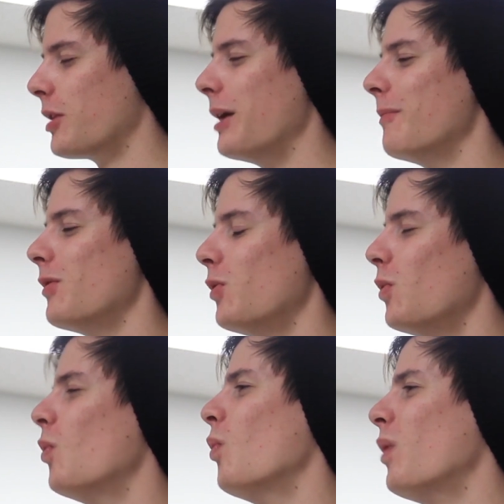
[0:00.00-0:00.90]
Okay,
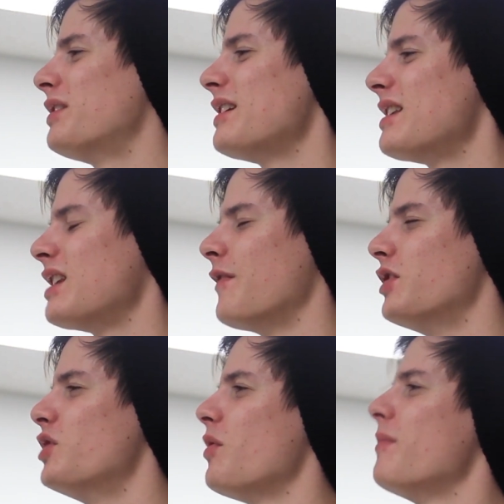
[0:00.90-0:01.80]
what does this have
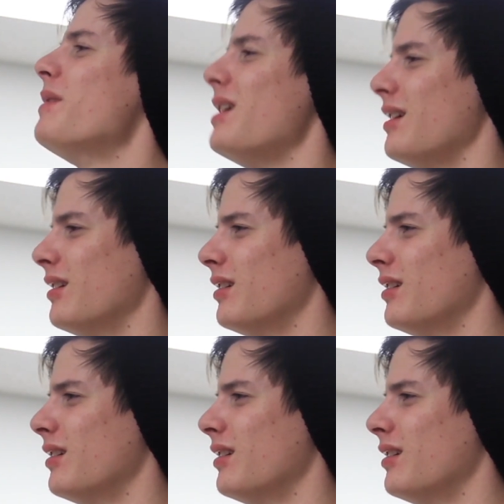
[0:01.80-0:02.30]
to do with me?